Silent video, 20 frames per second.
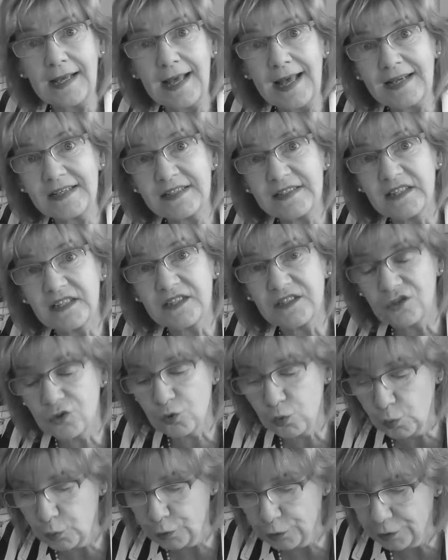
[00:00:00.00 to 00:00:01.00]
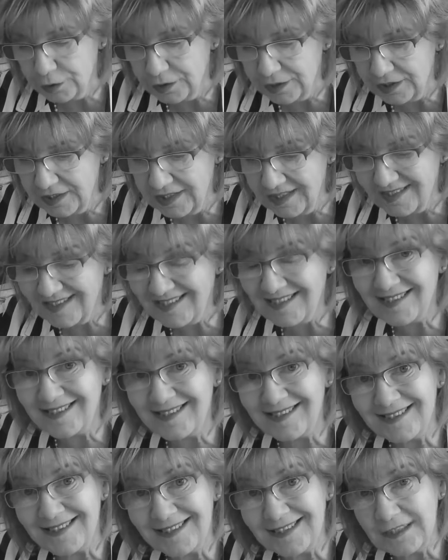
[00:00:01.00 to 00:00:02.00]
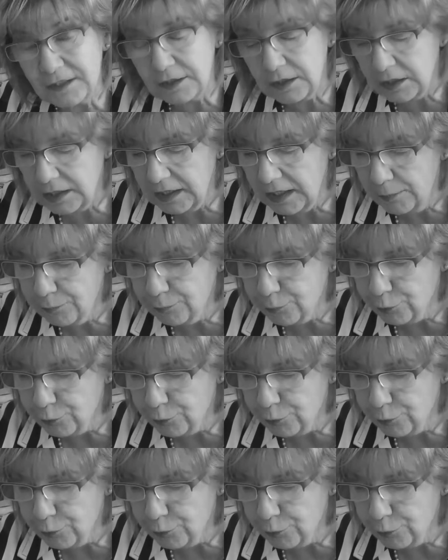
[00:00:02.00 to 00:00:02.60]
access to work is still a